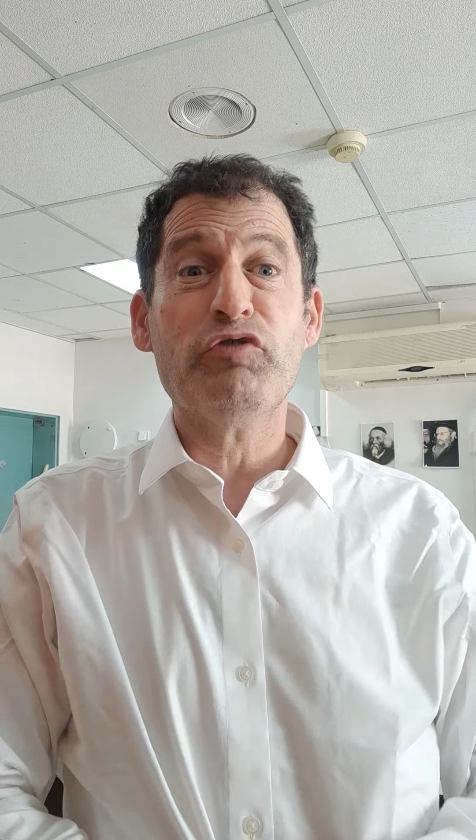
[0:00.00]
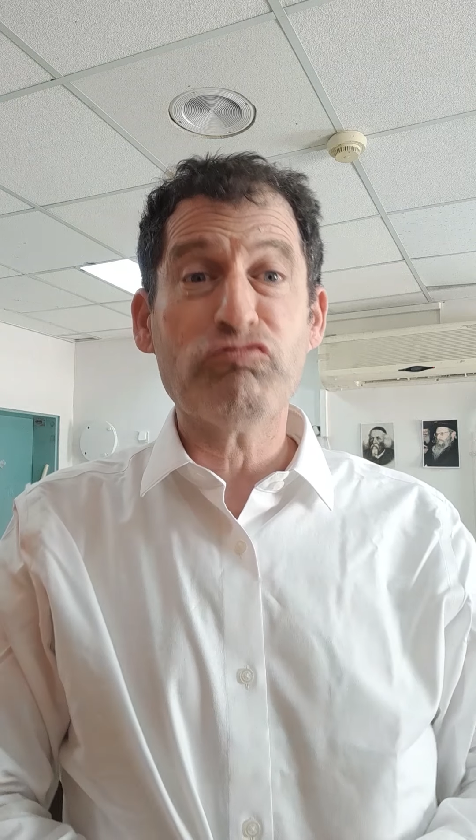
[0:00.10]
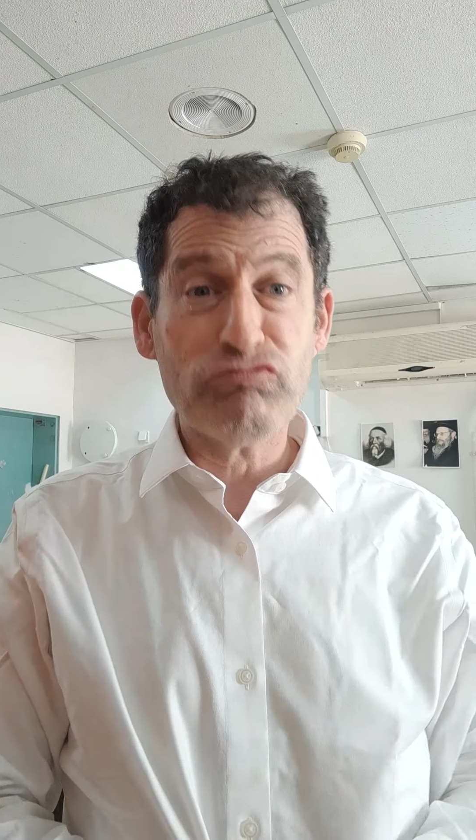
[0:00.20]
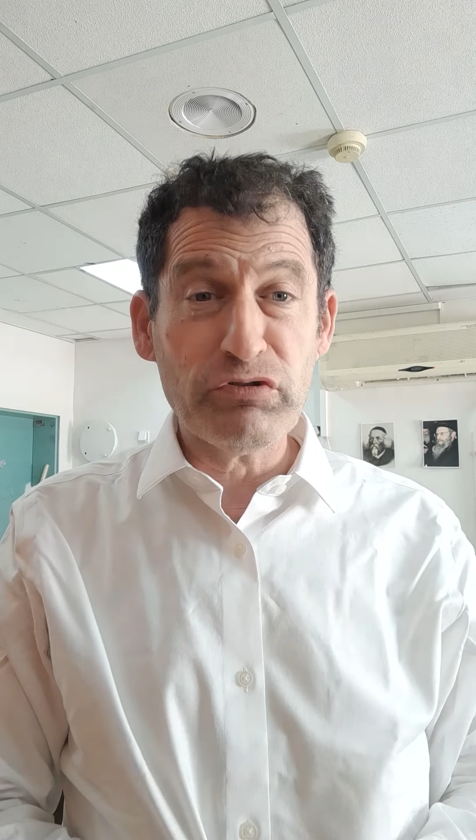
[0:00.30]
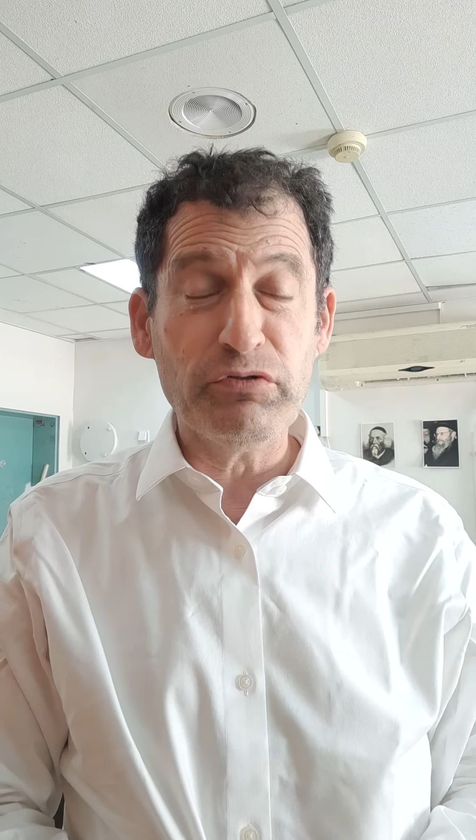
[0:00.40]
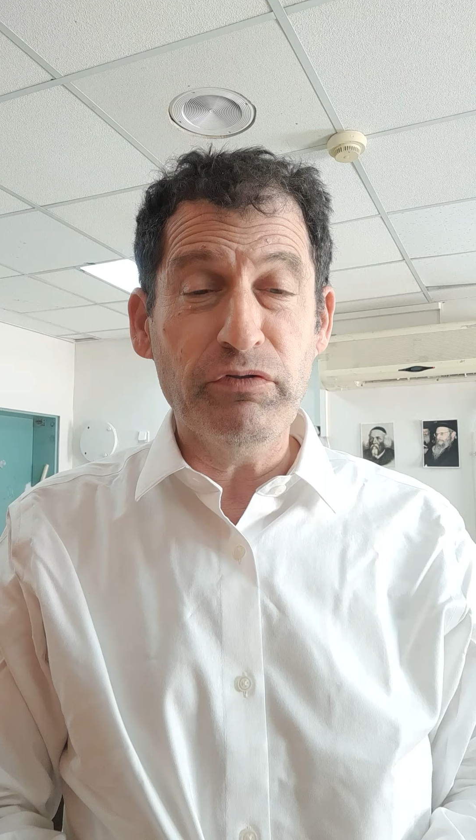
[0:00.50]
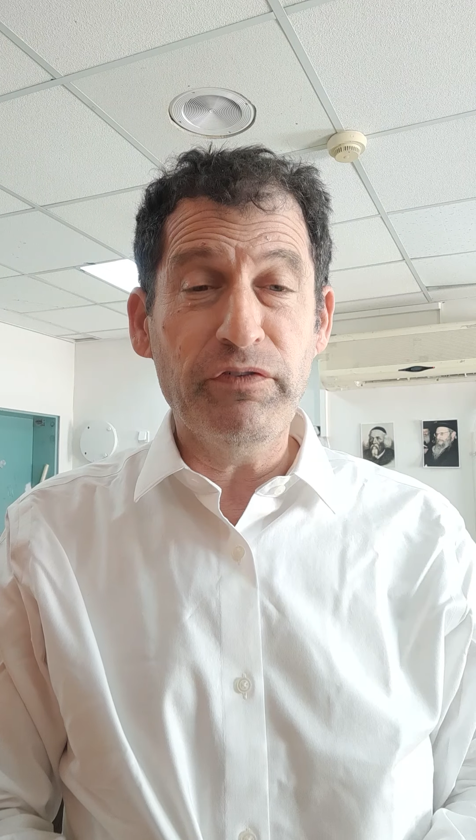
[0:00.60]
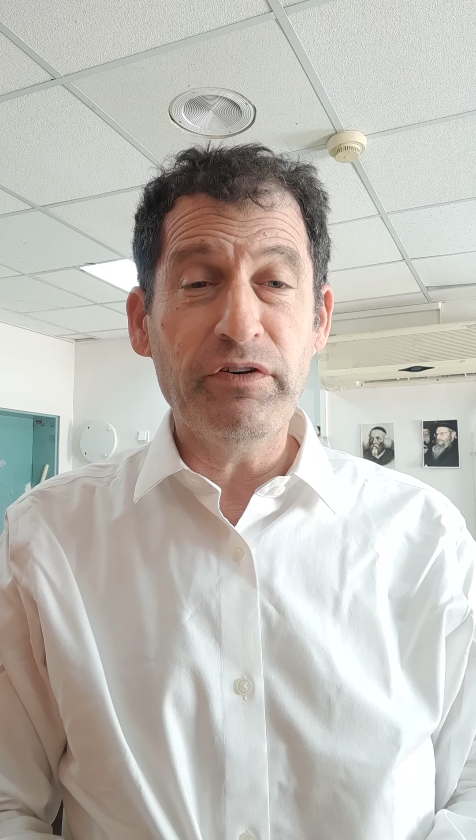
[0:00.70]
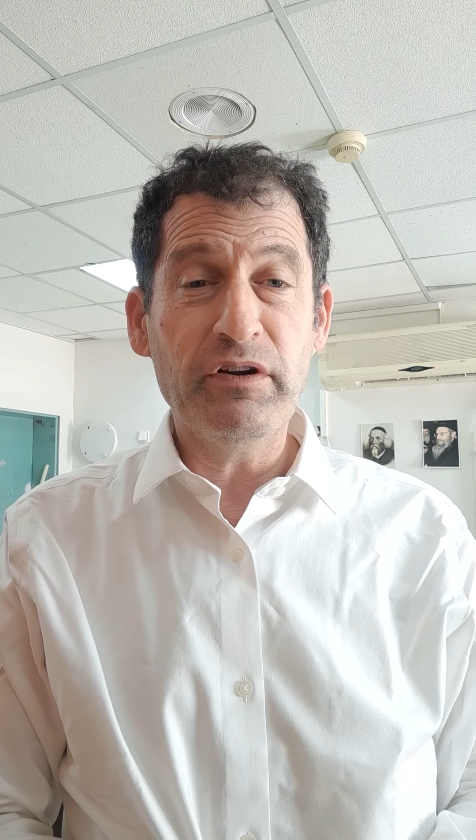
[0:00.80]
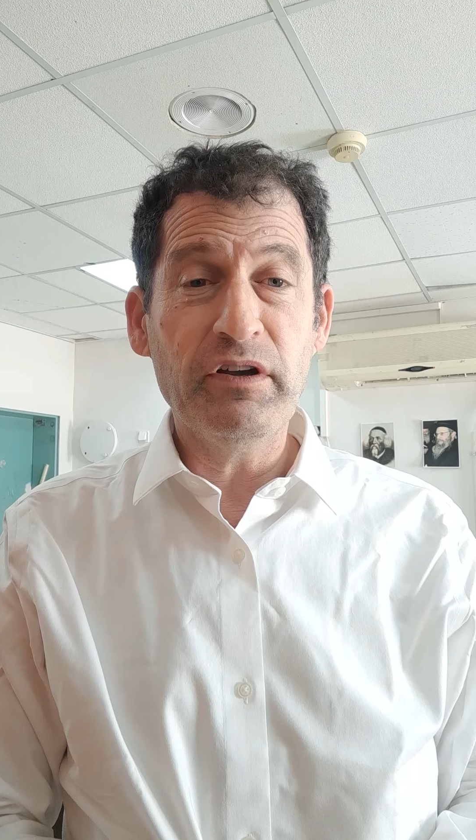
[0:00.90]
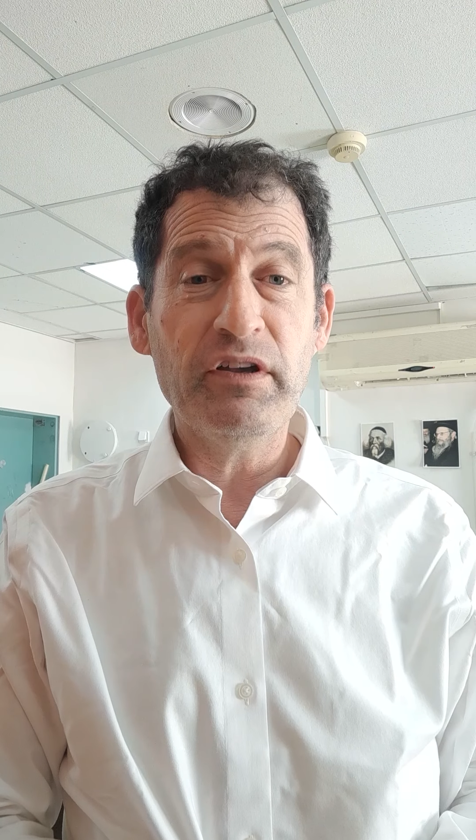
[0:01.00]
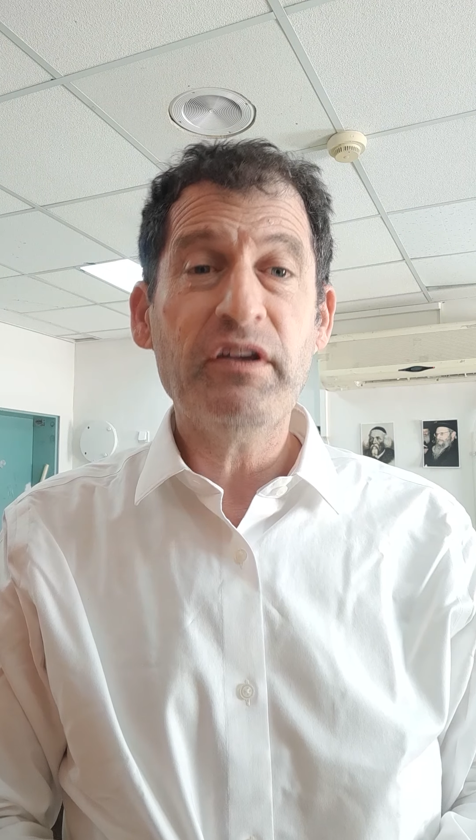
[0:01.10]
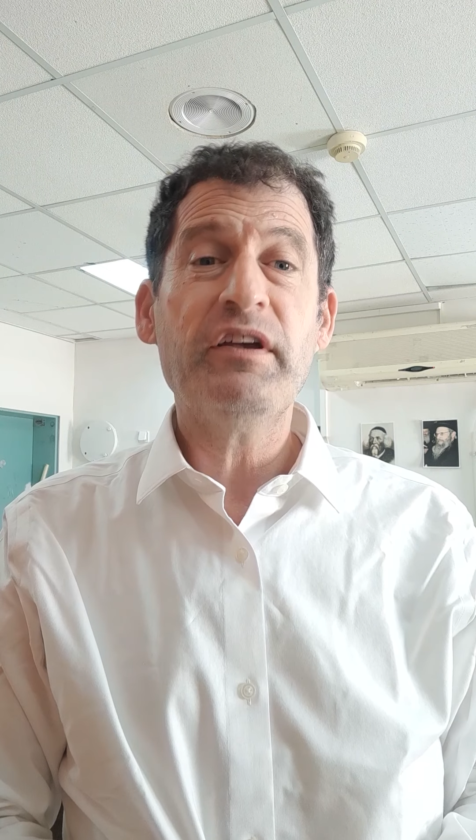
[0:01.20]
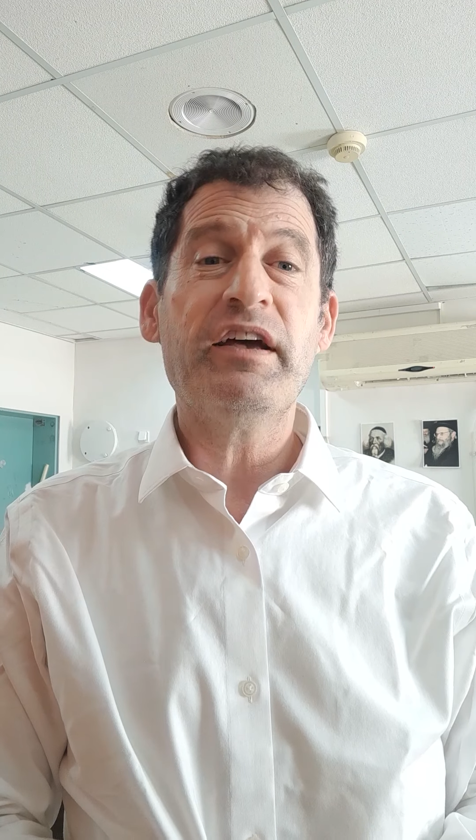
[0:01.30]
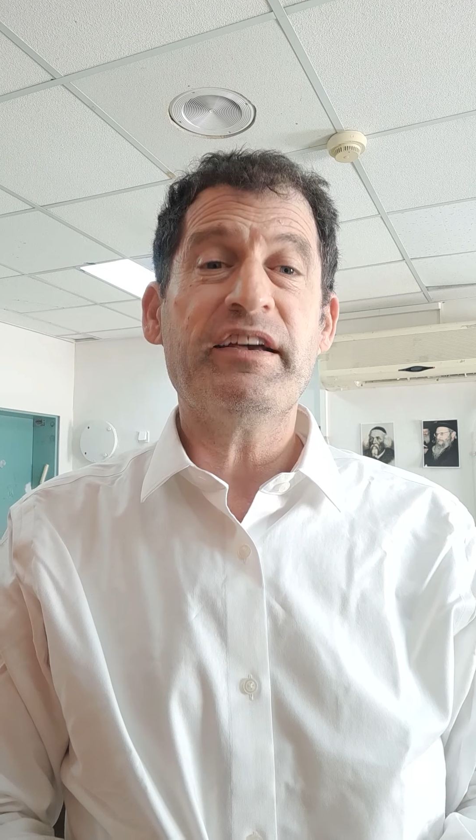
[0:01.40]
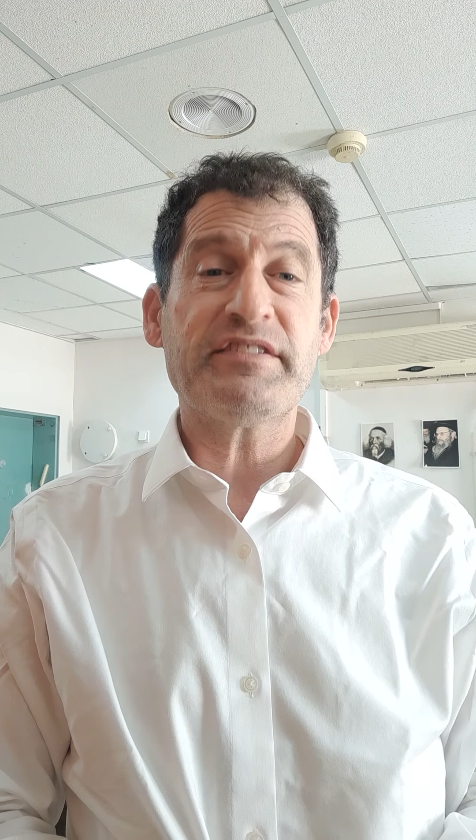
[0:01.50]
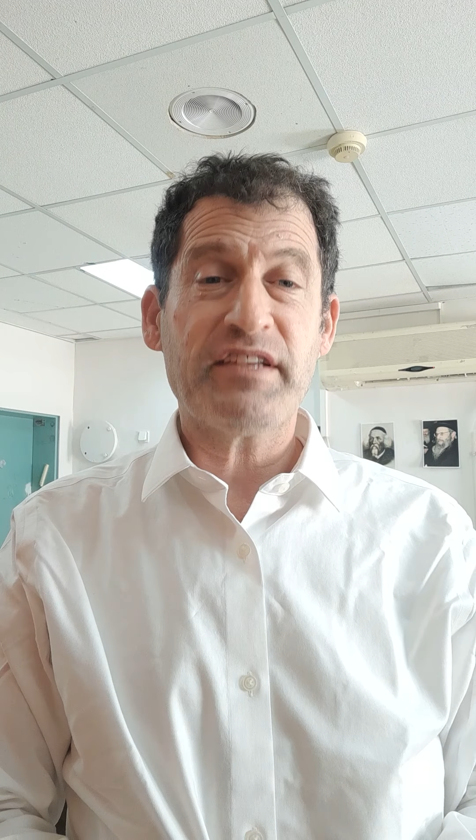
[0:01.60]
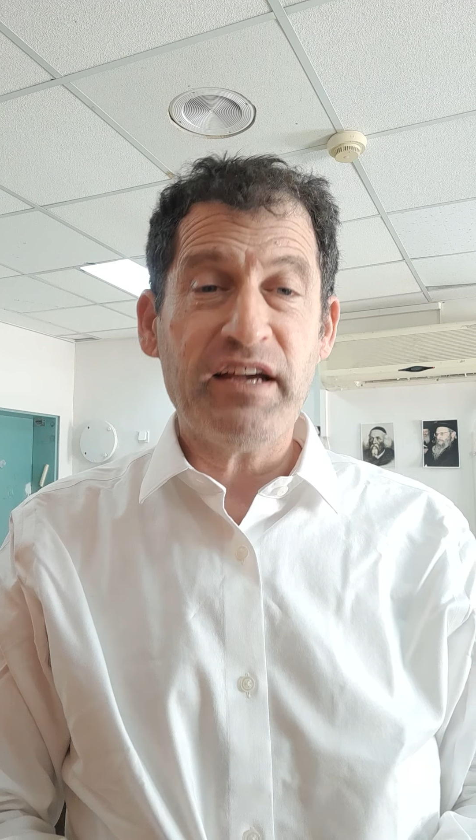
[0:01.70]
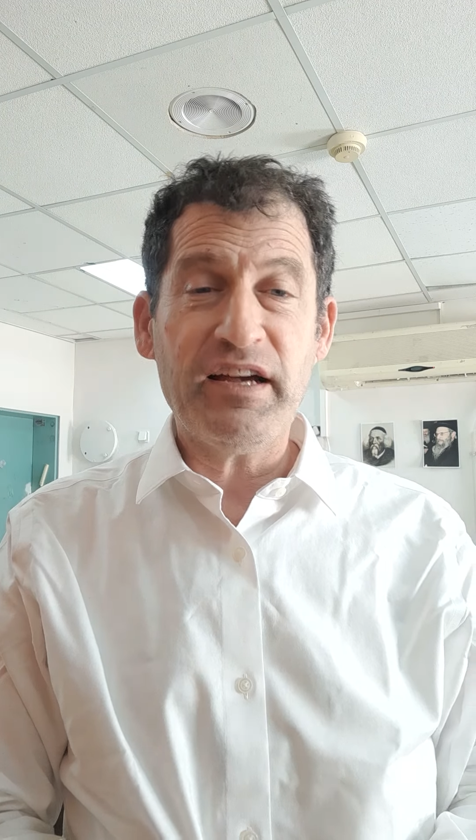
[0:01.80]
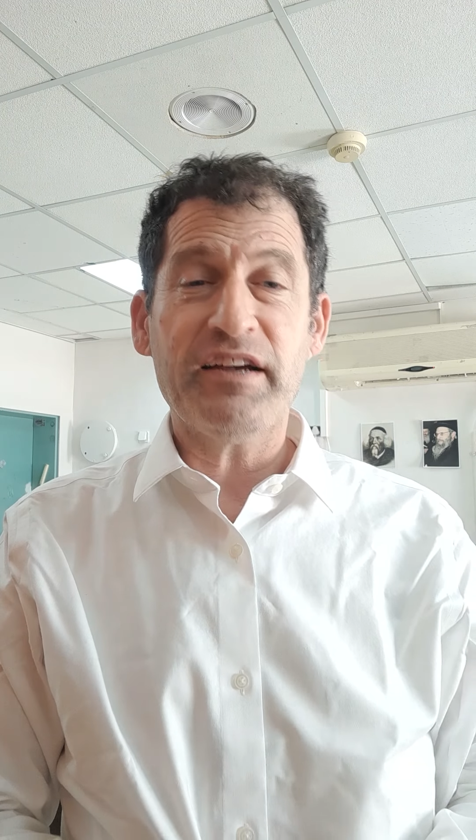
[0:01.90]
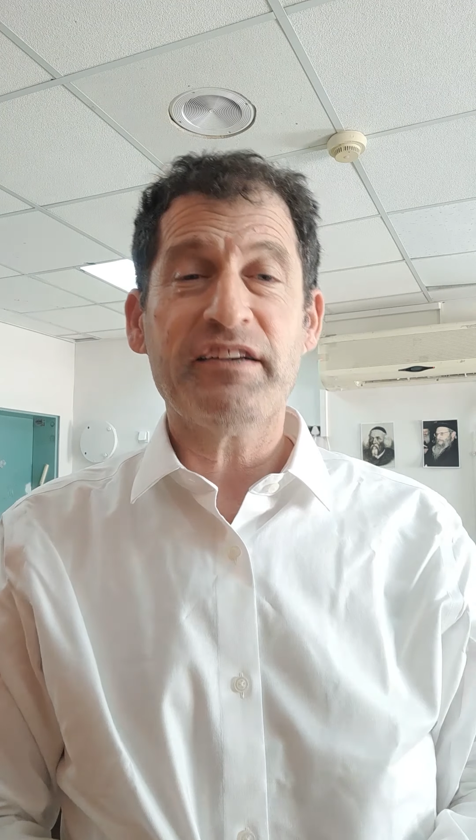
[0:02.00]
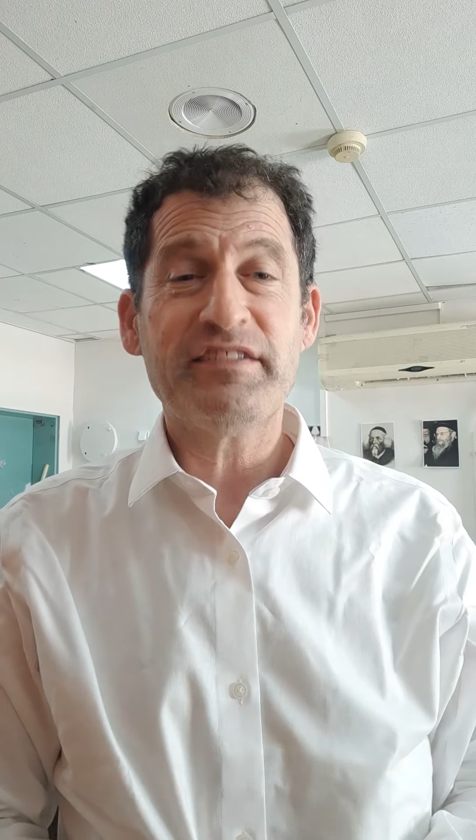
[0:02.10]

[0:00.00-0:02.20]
roof as Schach?